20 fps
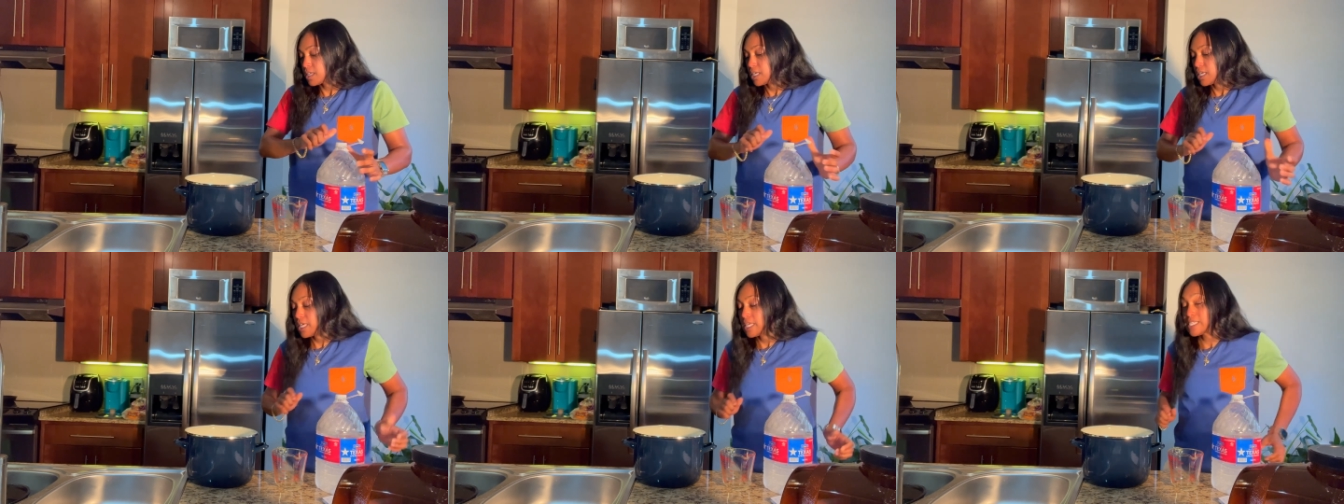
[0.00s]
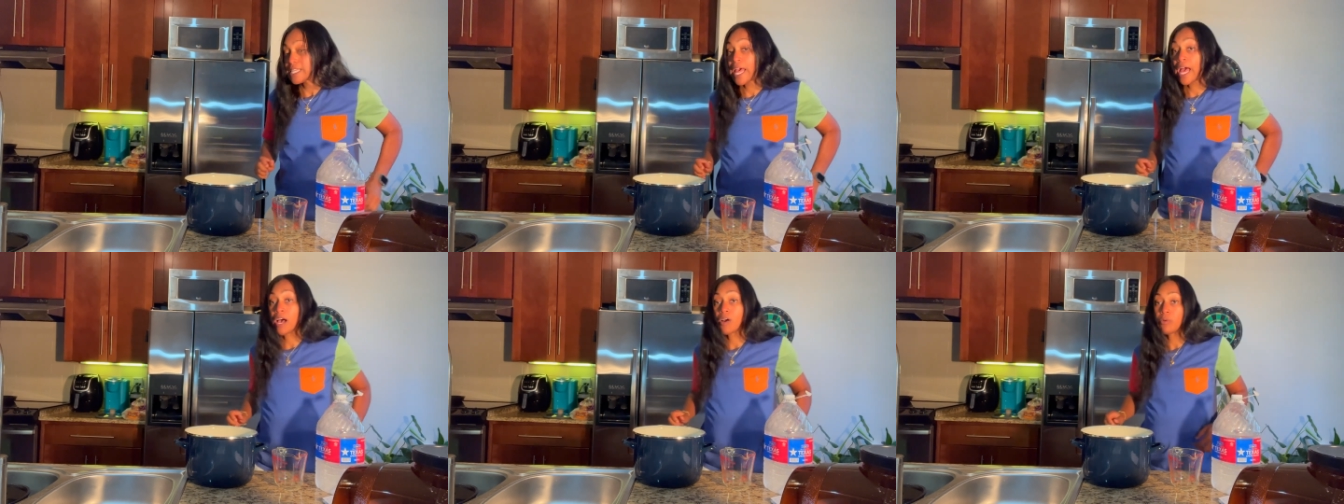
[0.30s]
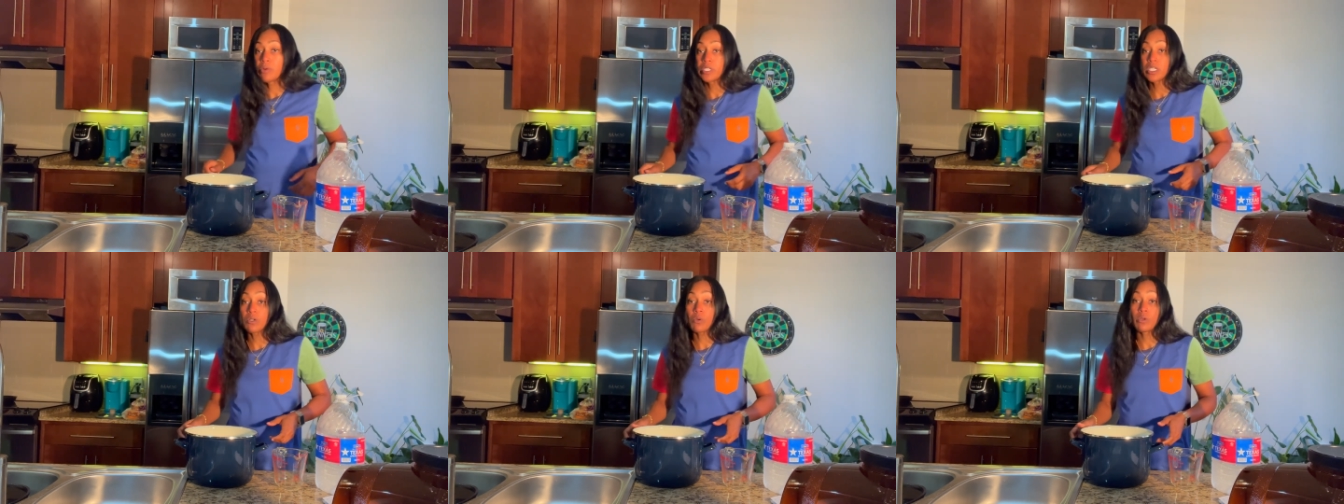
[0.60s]
Now
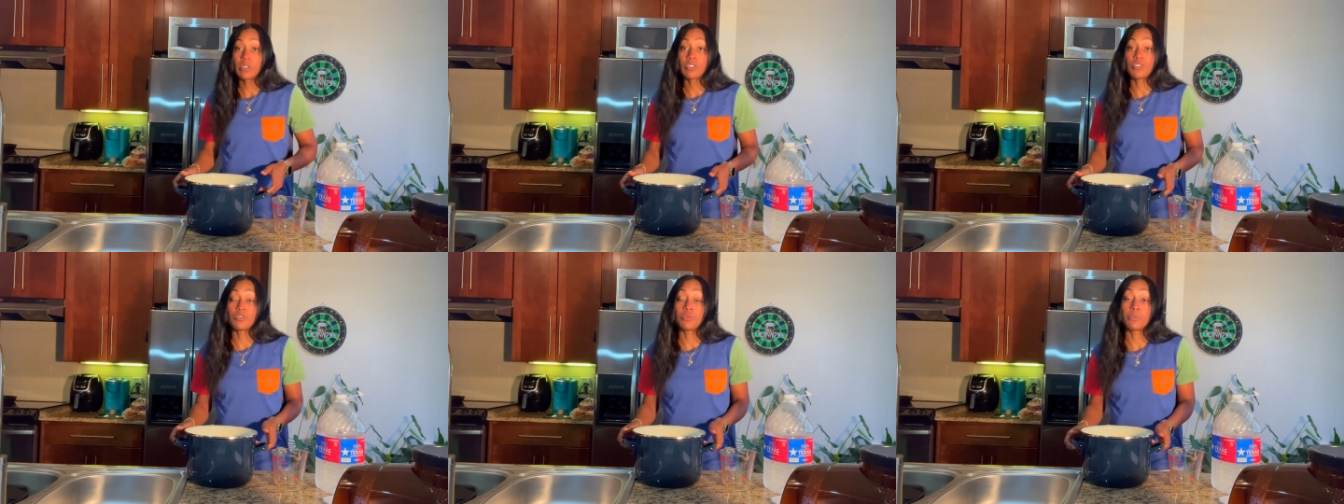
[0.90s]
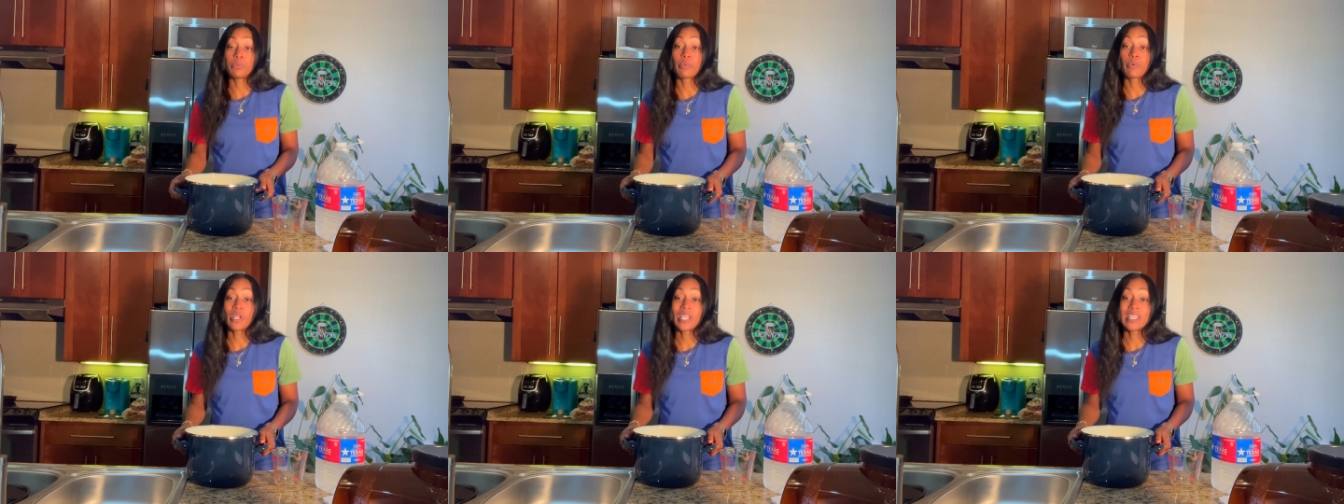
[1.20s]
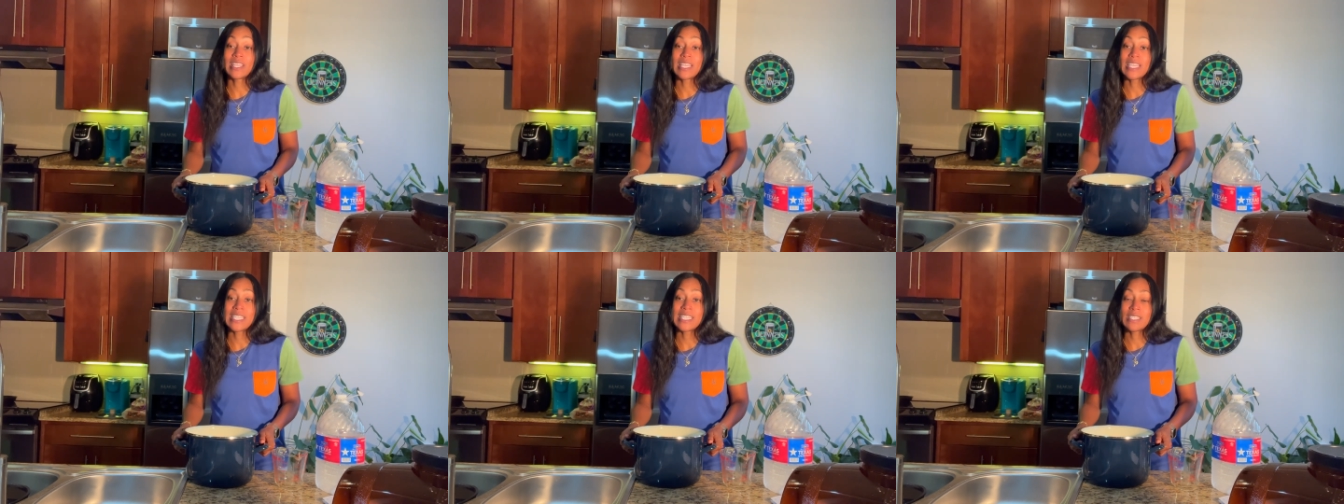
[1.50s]
we're going to
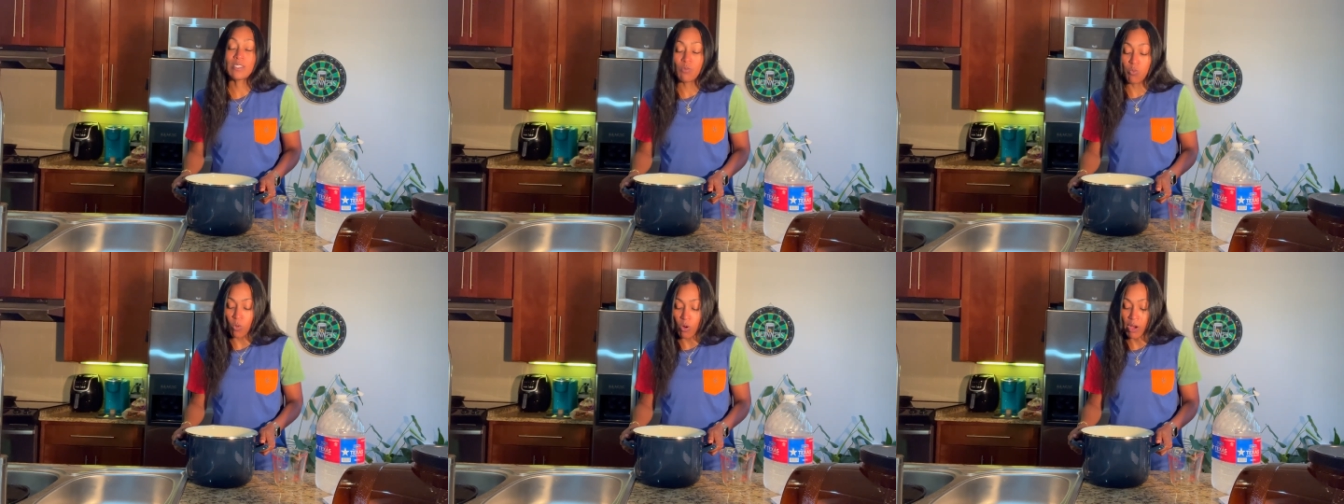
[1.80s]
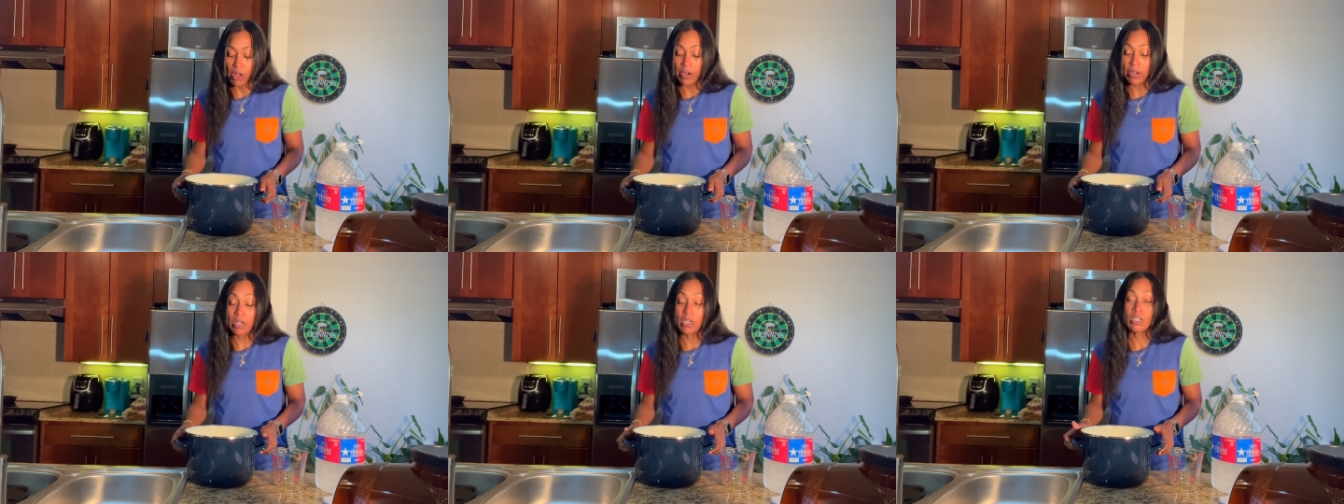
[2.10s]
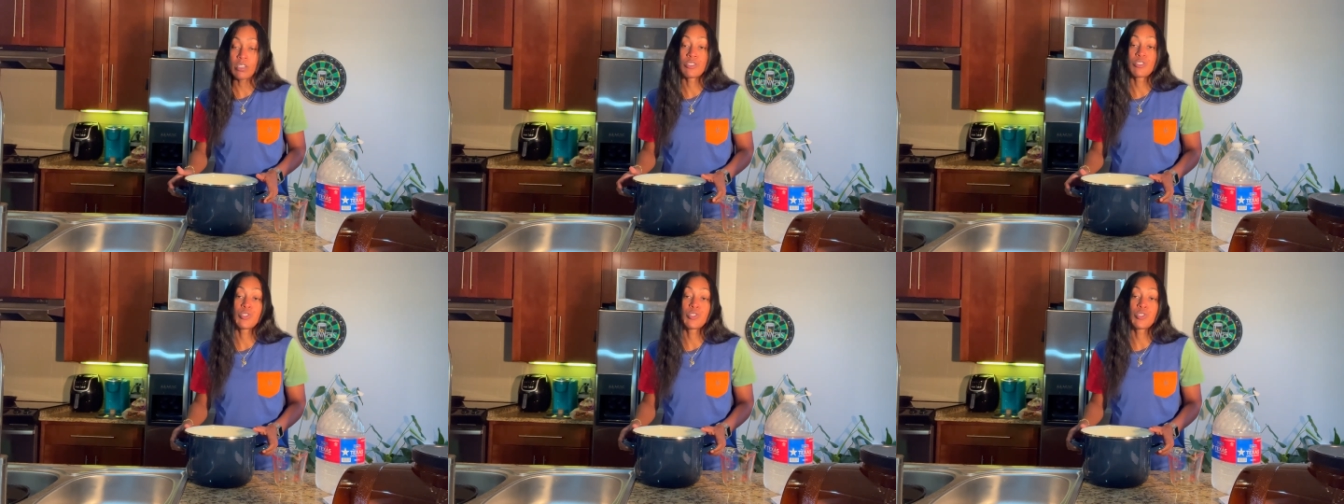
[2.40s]
bring this water